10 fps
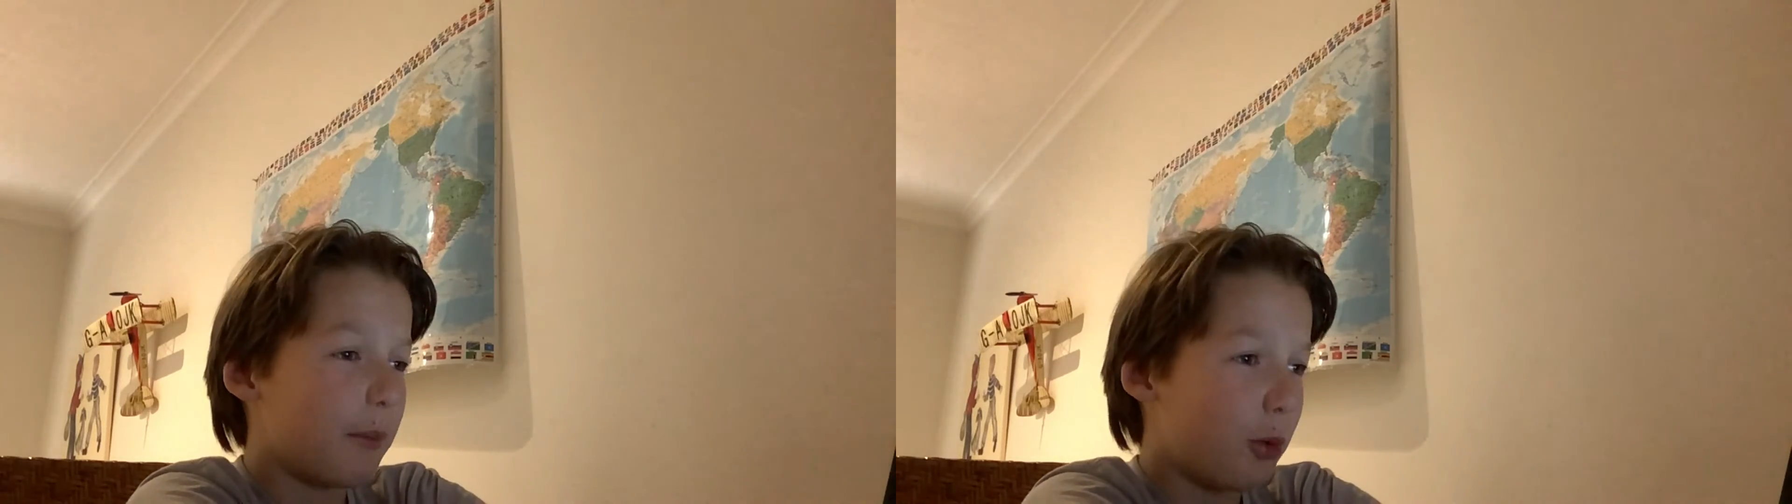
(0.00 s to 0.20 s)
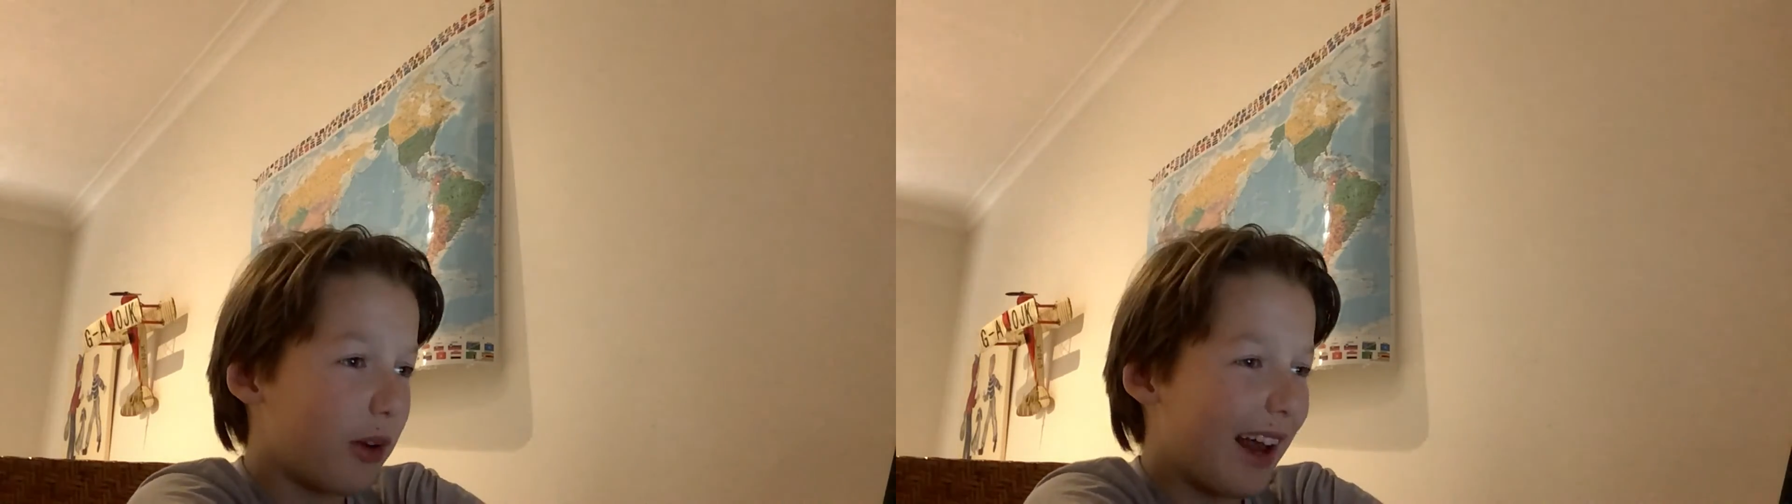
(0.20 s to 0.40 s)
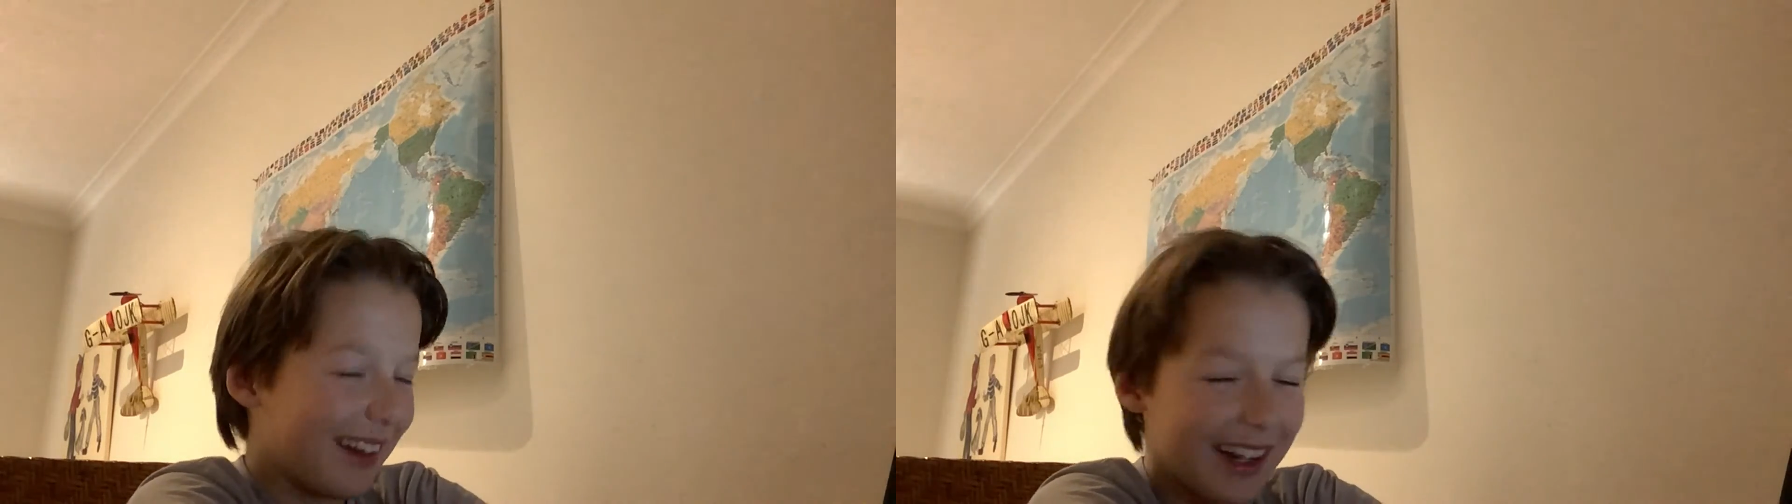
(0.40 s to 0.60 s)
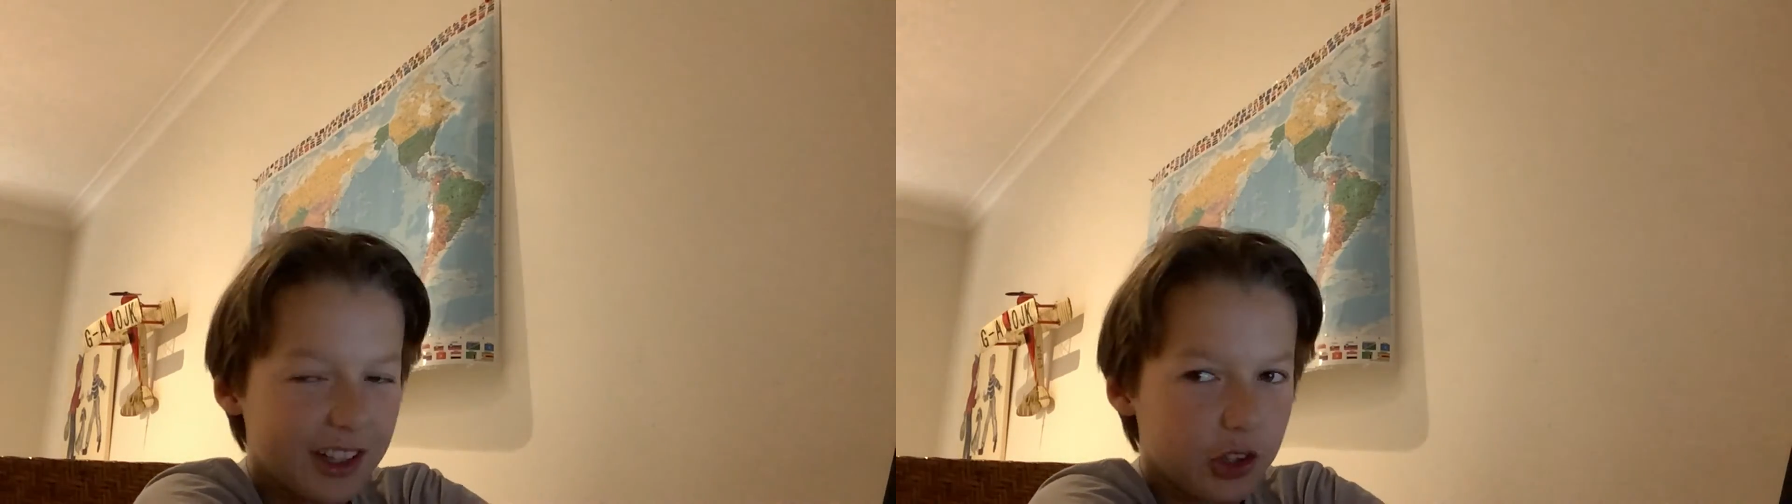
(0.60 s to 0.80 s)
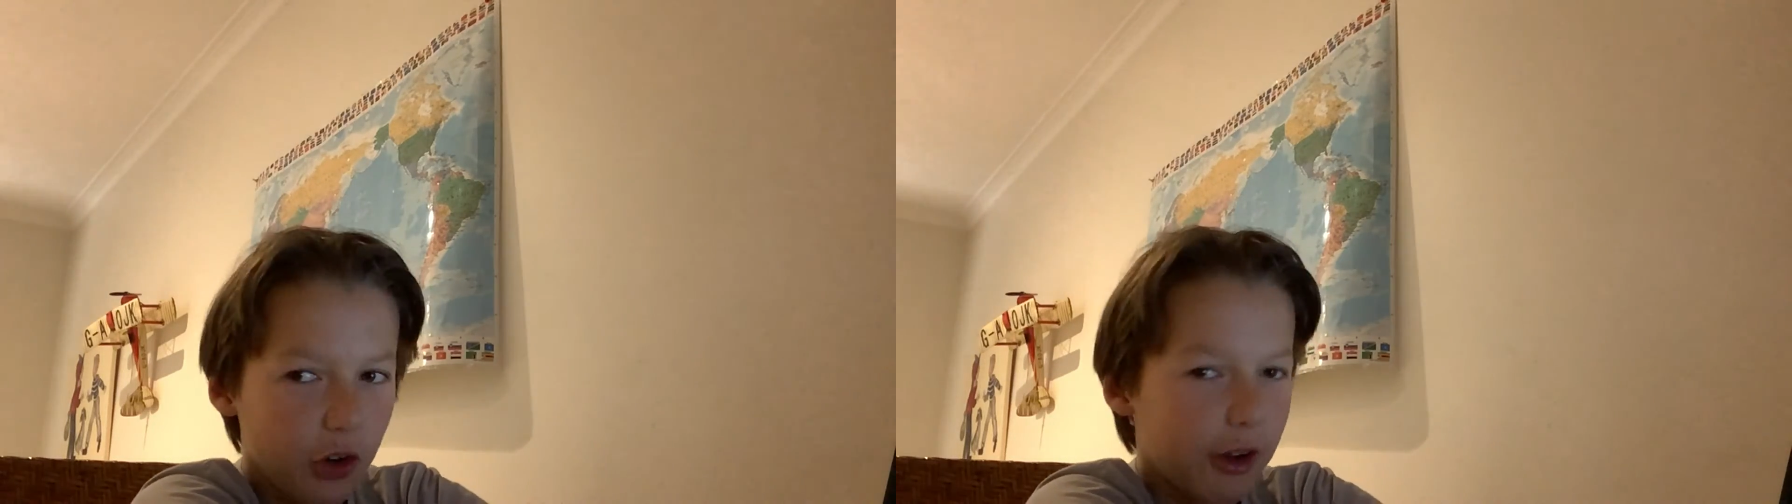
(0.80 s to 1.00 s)

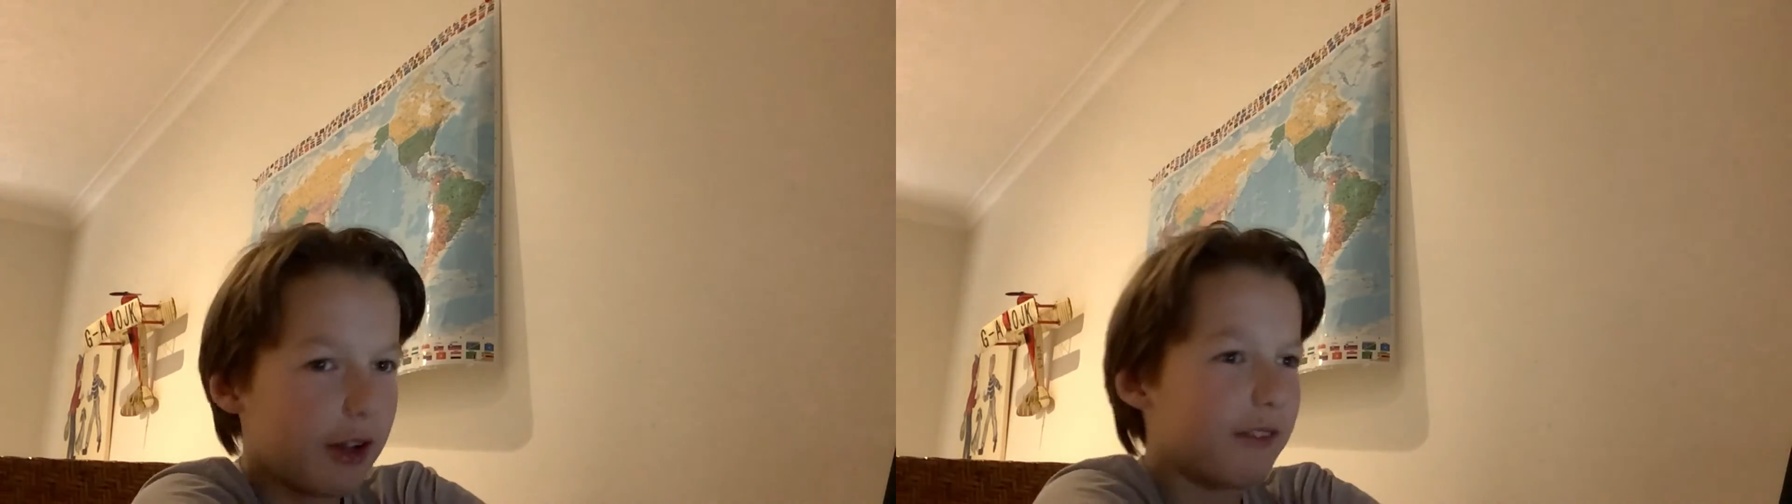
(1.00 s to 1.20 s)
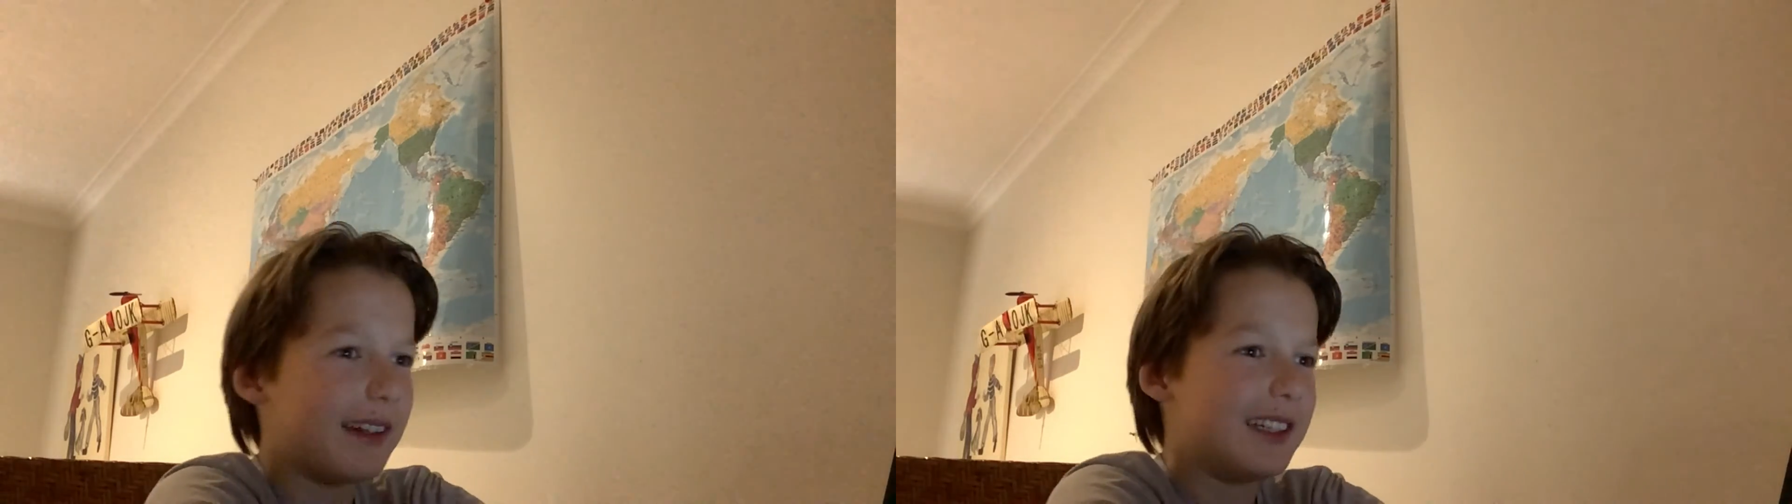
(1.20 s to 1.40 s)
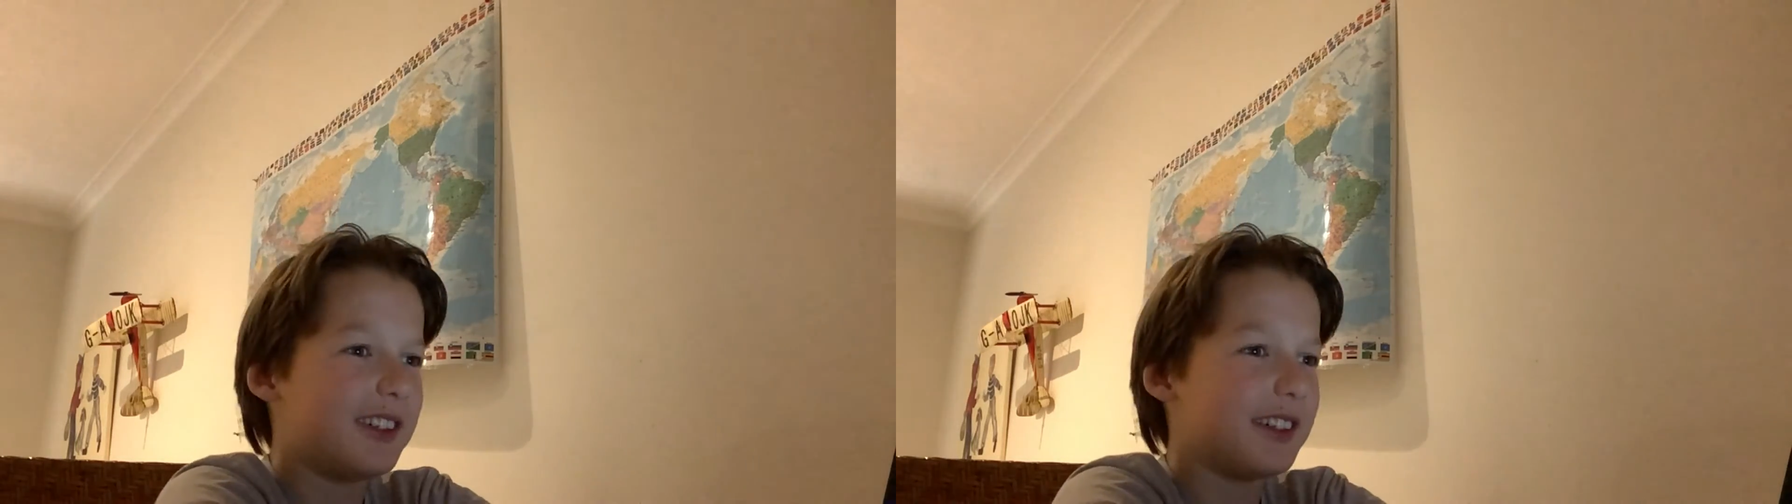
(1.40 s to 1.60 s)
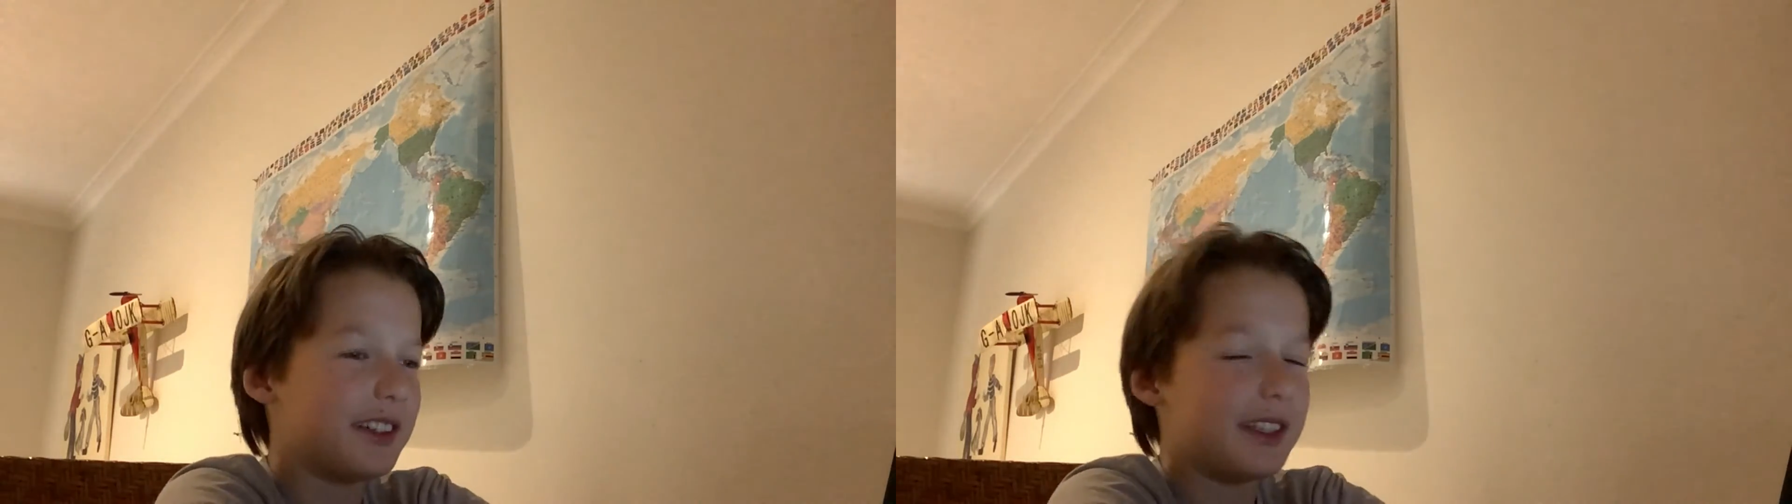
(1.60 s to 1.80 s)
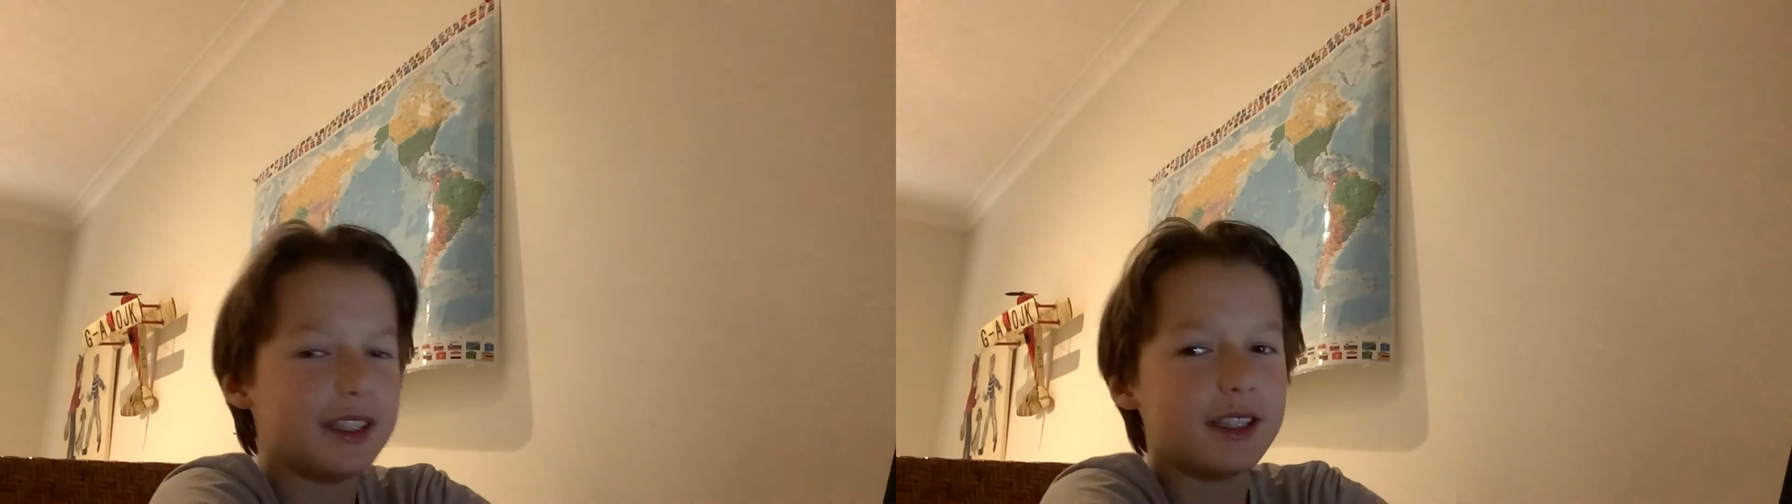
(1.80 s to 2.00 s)
v
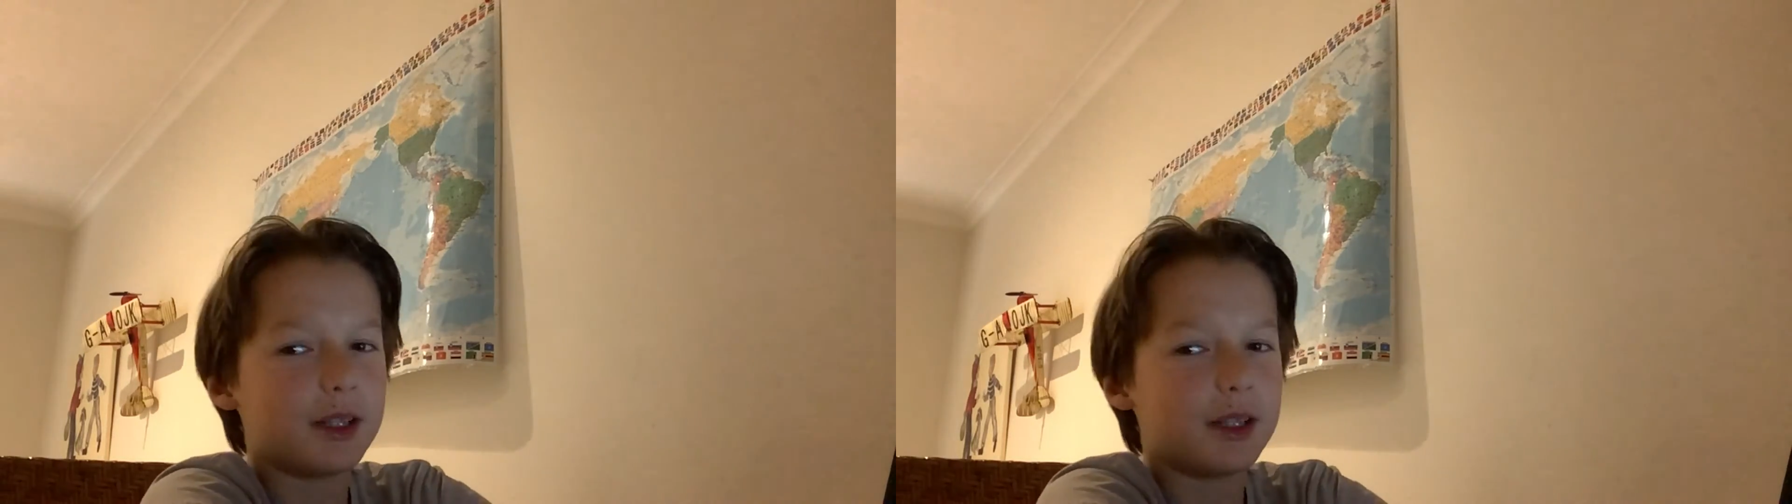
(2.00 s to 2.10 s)
Sydney,